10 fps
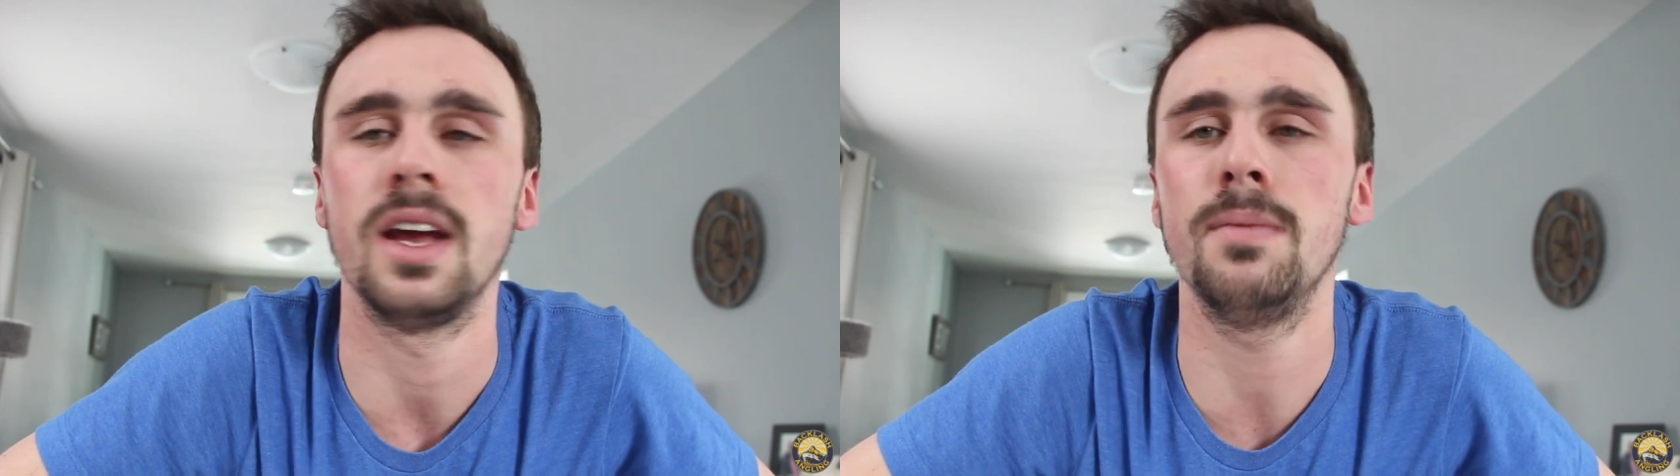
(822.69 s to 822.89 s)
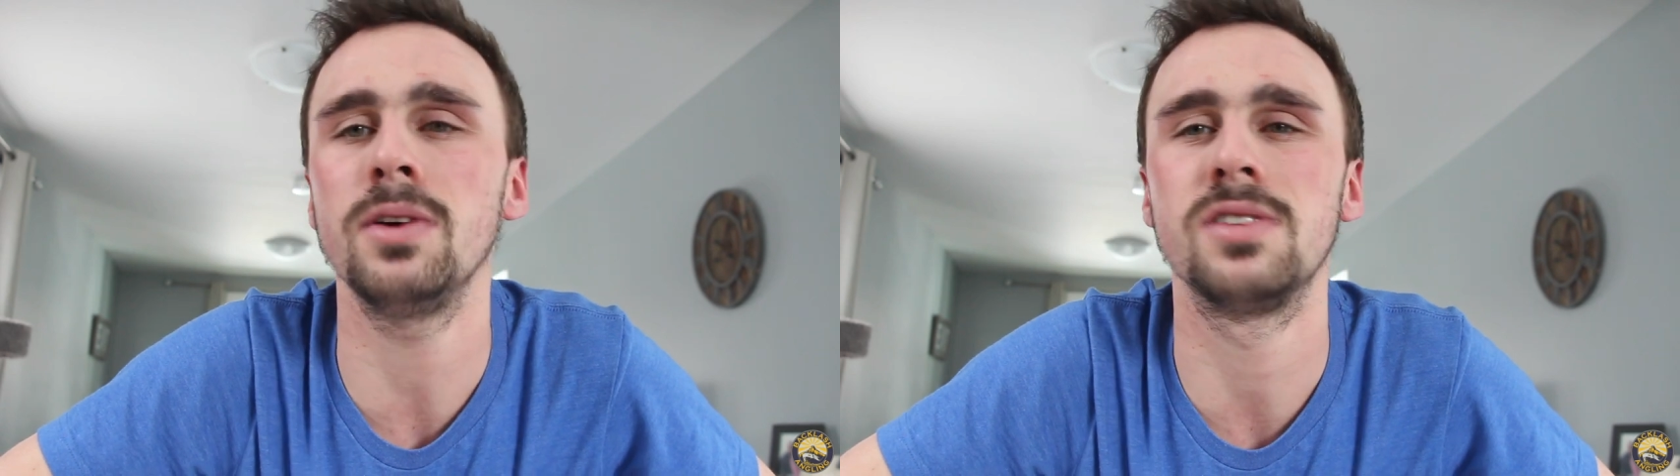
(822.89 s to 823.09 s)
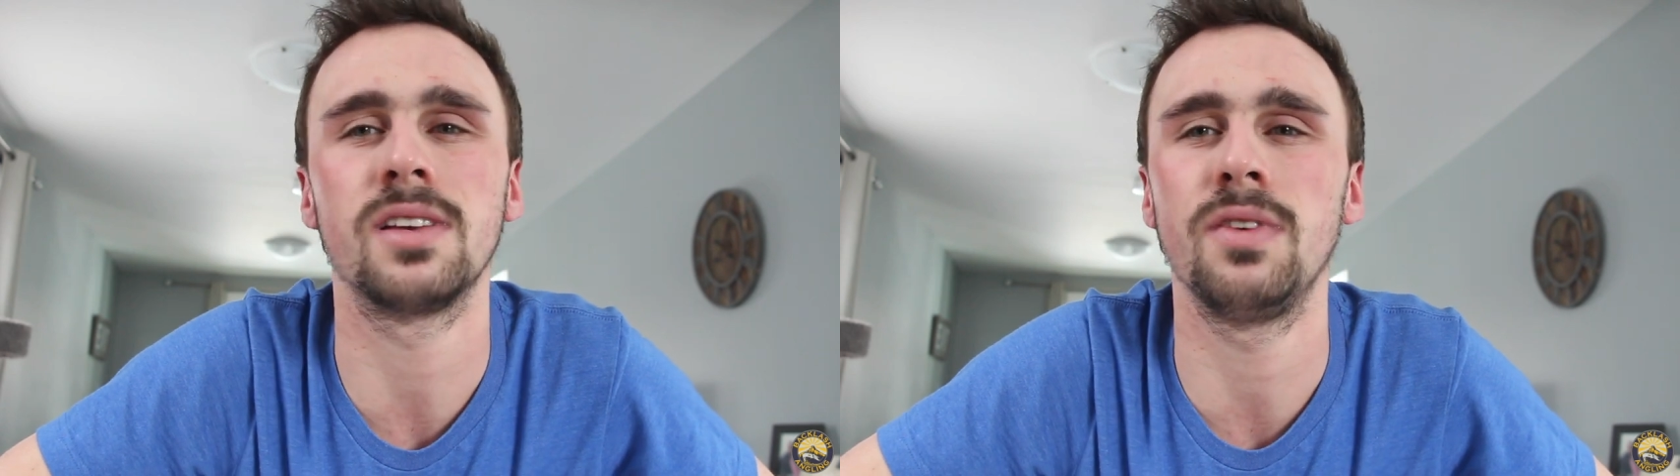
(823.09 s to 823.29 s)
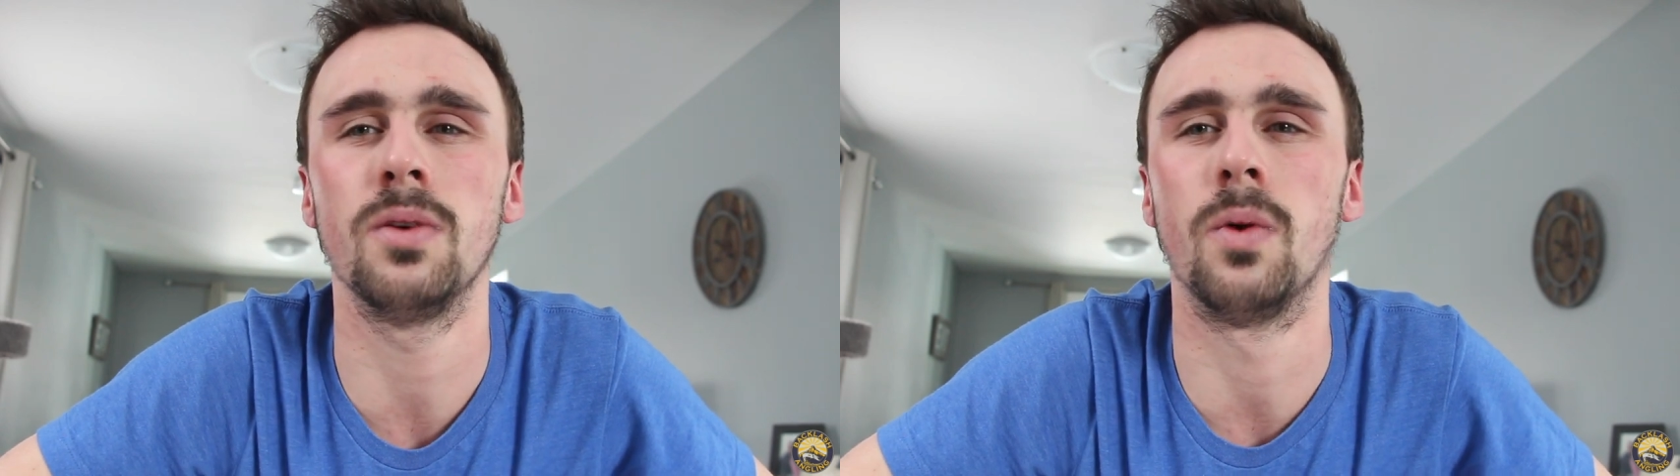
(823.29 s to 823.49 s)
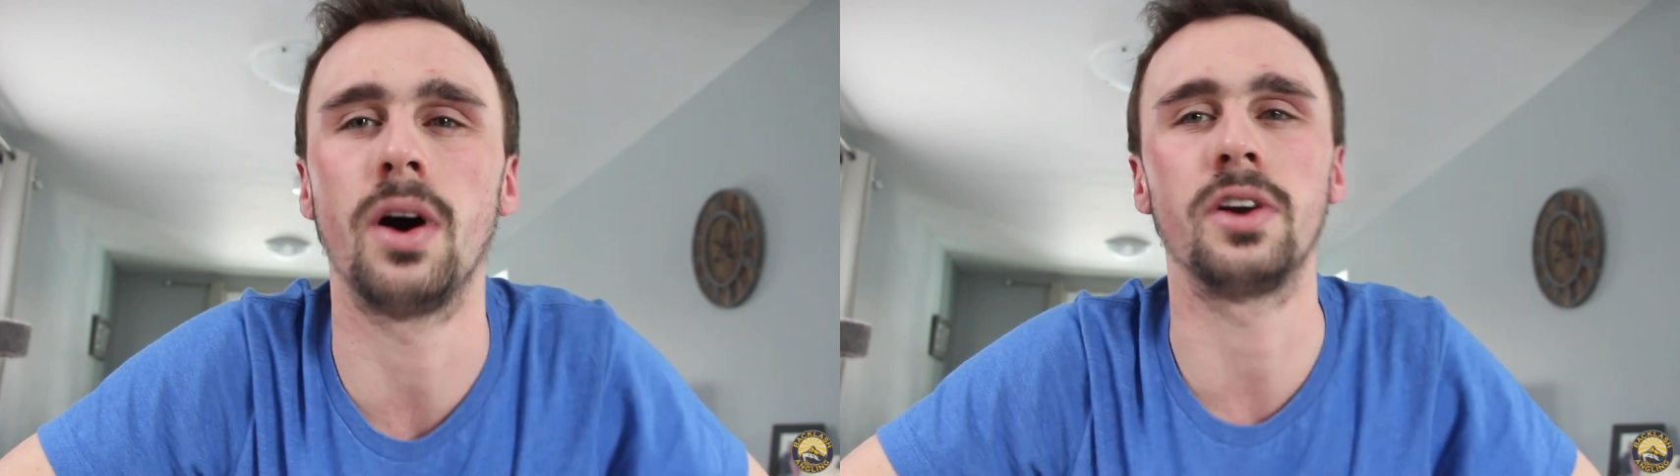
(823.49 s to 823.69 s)
In about six feet
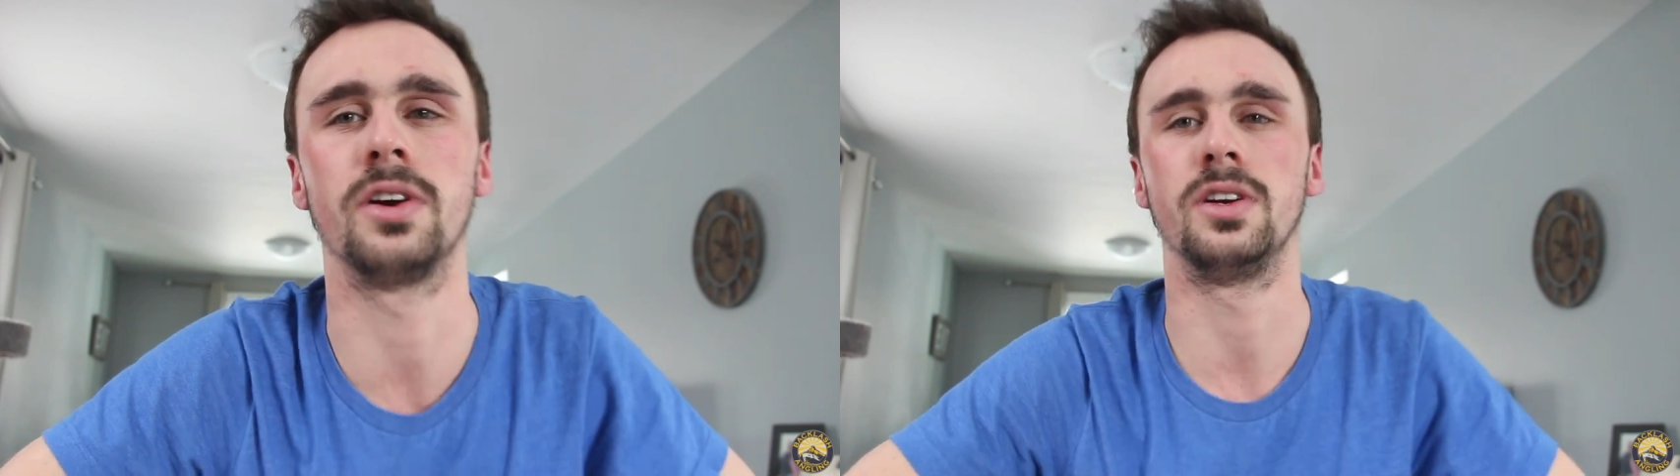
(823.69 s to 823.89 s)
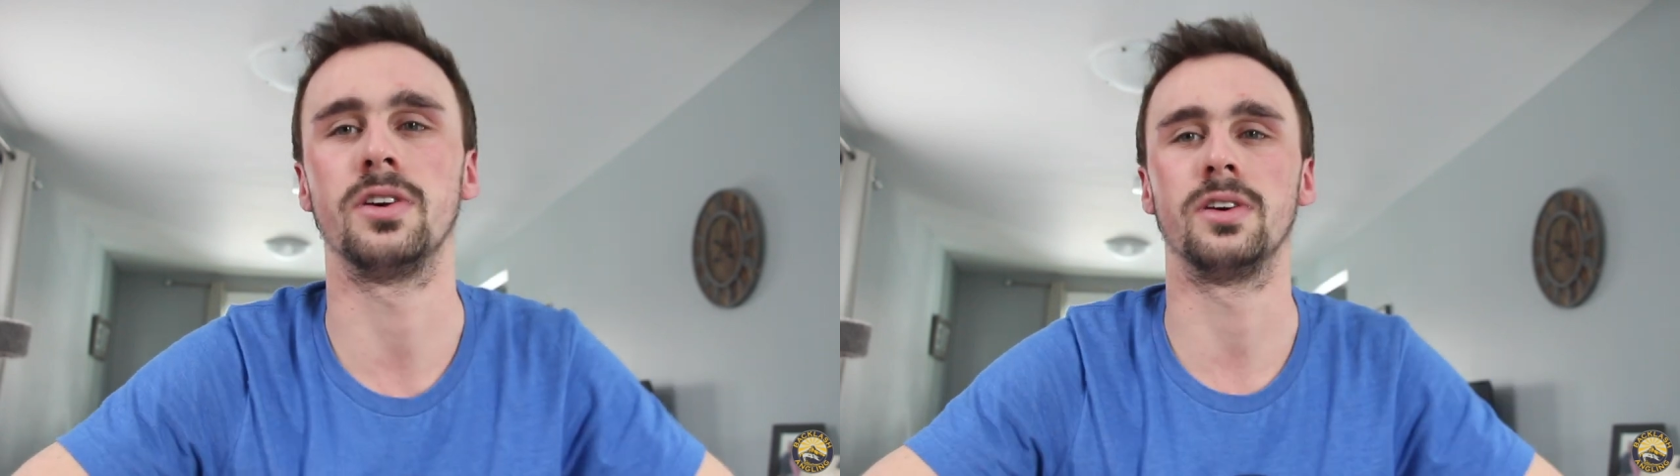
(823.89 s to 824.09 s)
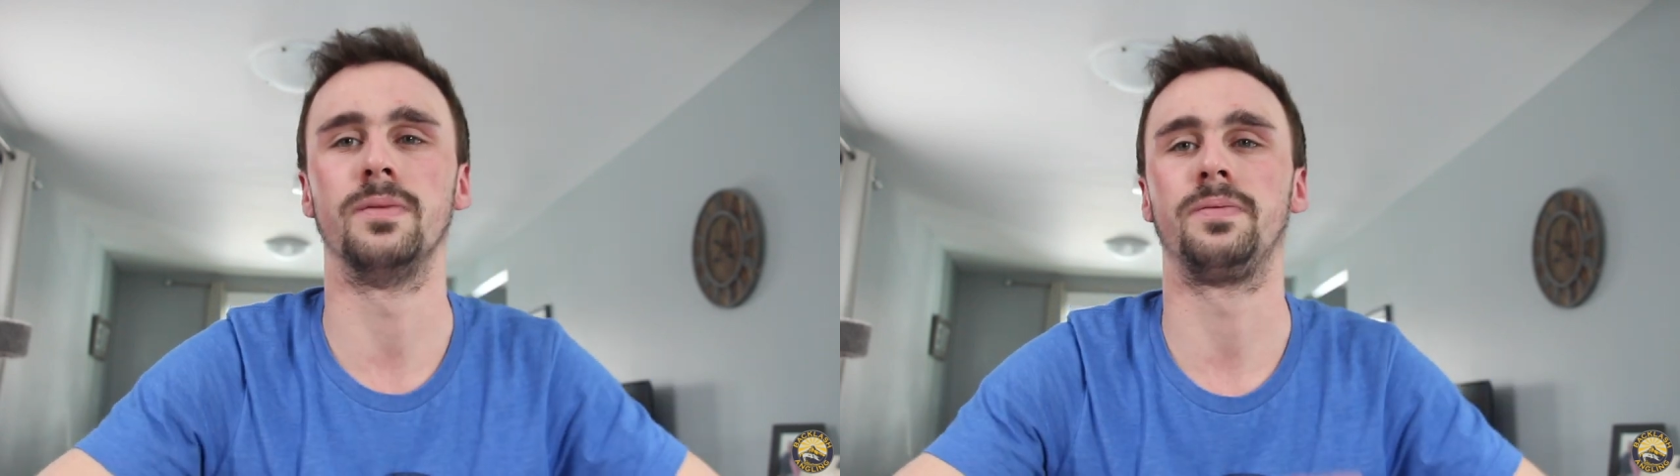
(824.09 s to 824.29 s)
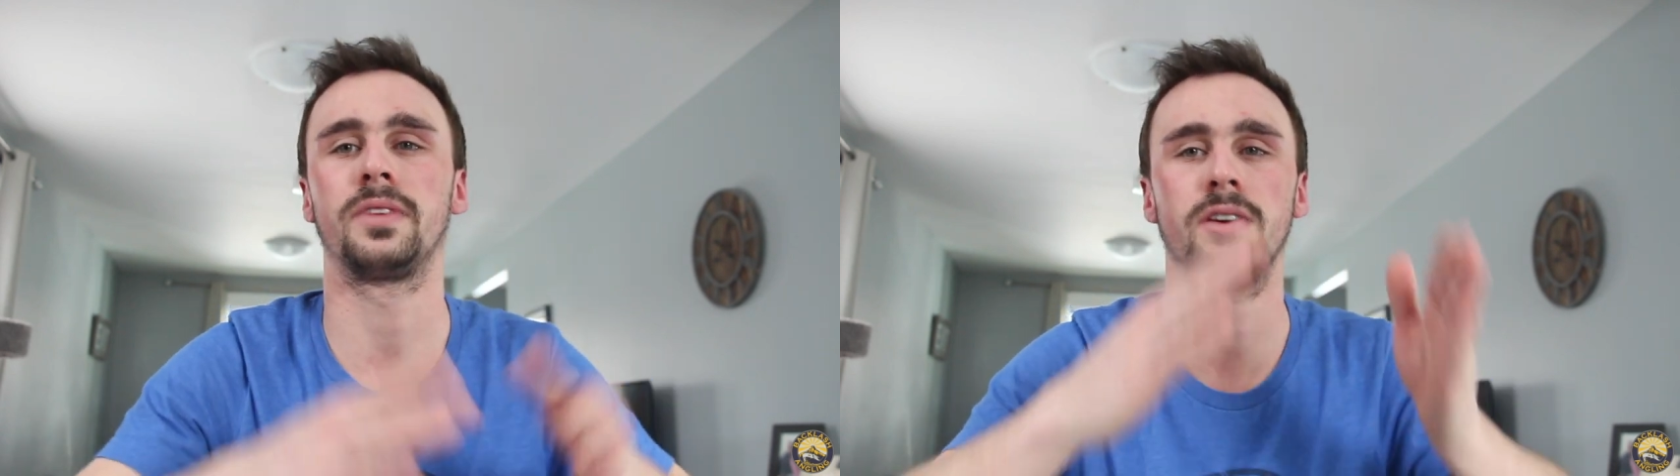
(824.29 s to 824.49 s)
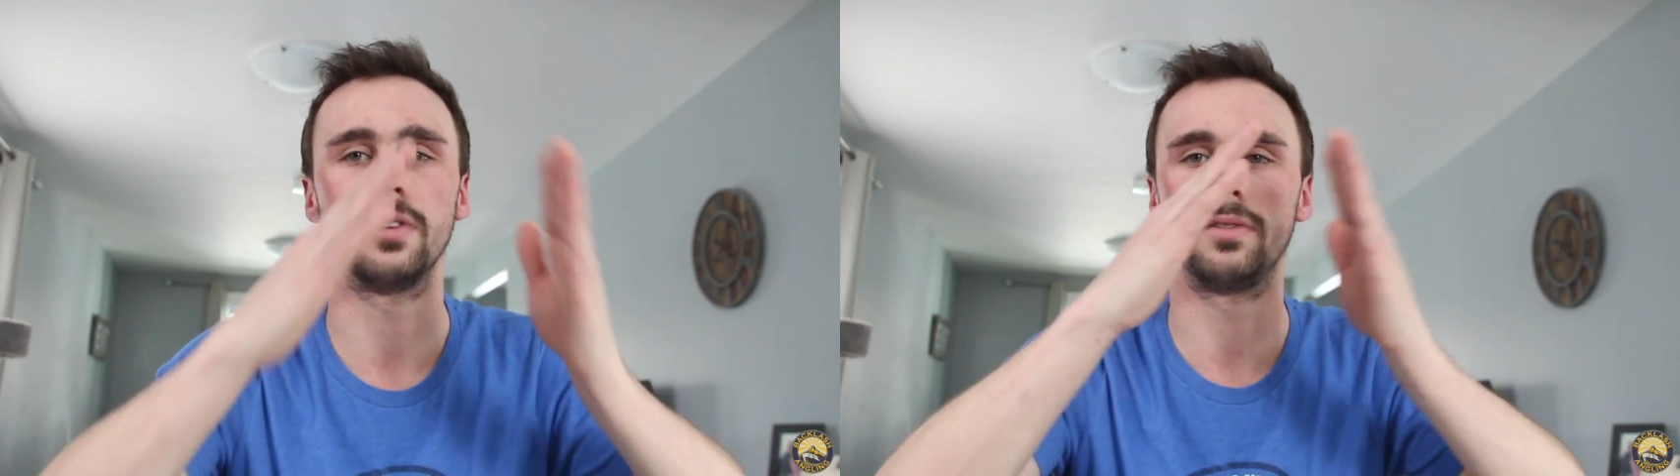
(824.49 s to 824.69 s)
of water, you're
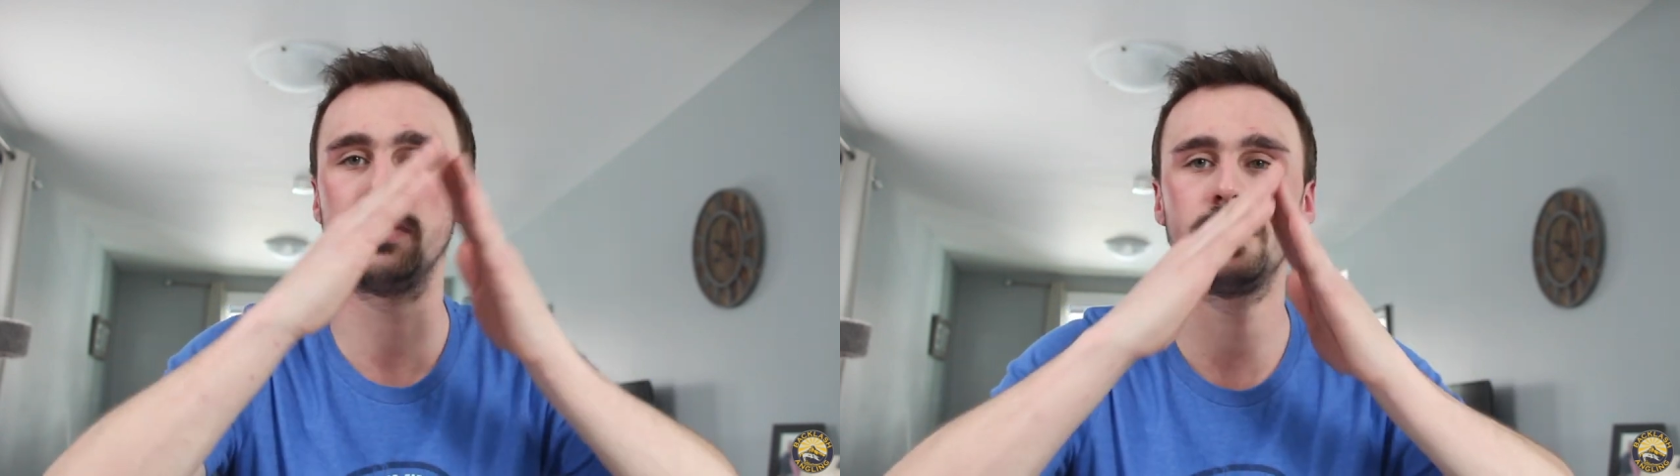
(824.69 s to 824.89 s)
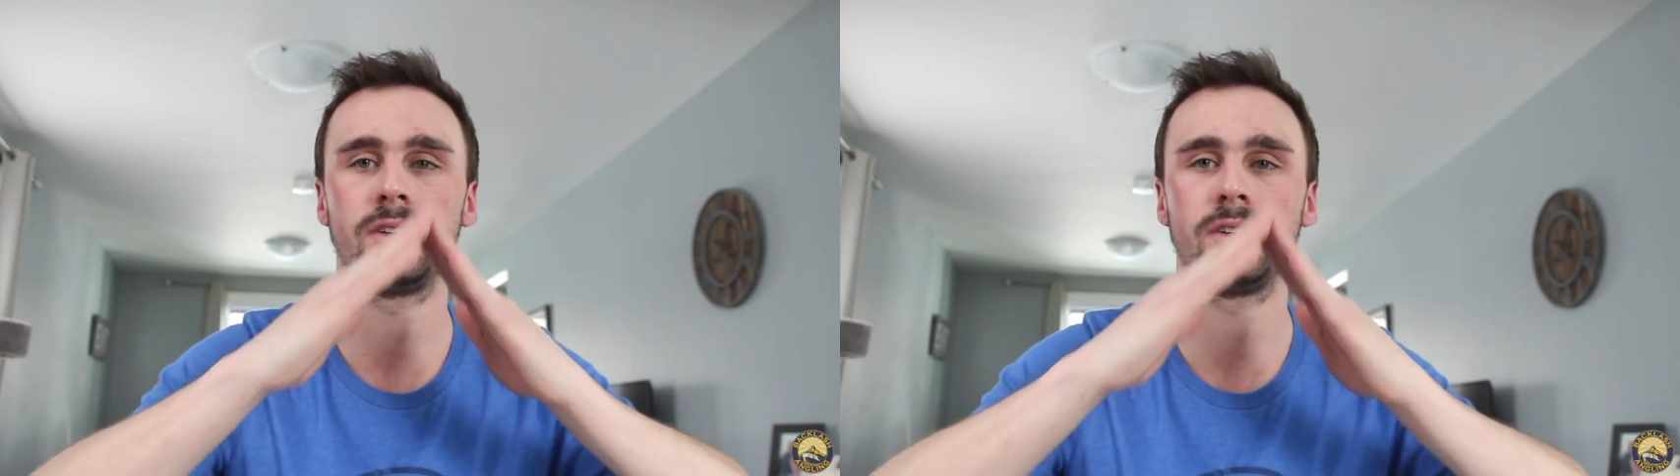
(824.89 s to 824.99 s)
you're